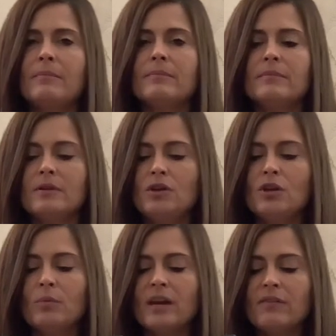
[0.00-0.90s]
you
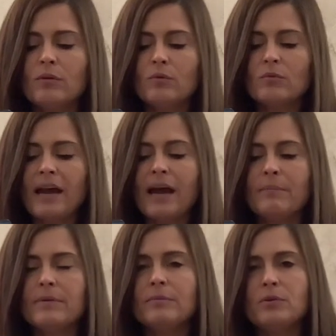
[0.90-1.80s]
know, whatever
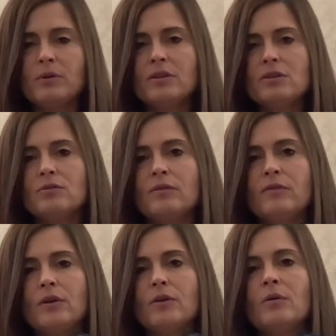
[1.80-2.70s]
happened between the two
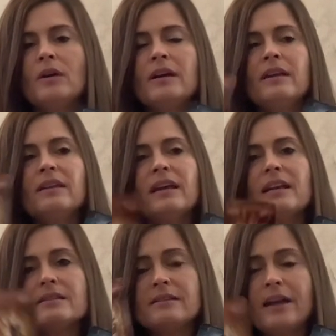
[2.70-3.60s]
of you that
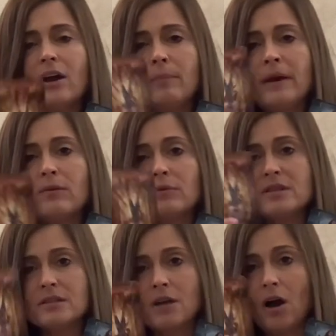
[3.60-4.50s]
has now been
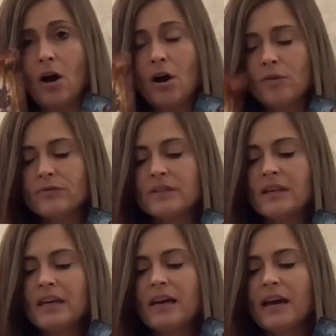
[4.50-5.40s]
resolved.
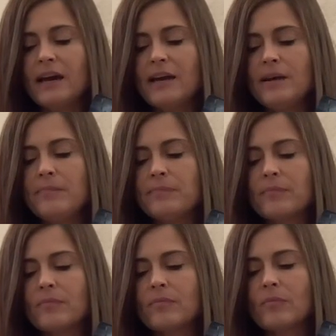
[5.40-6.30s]

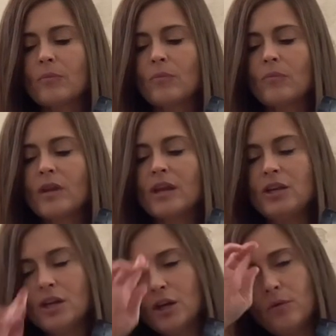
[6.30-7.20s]

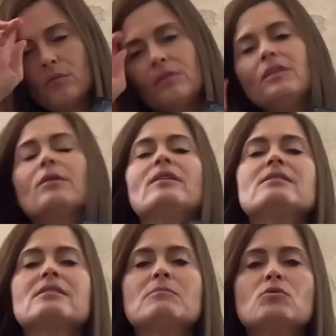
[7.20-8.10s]
You know, there is
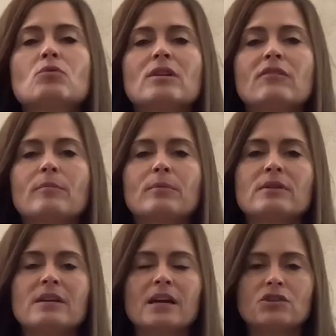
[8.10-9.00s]
some sort of a
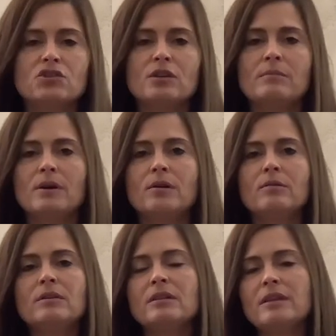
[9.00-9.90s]
protection
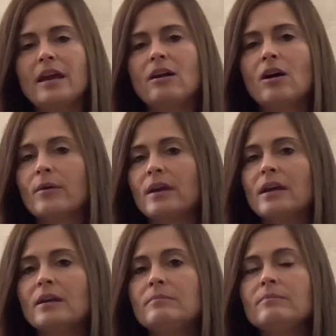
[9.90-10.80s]
mode that they are in.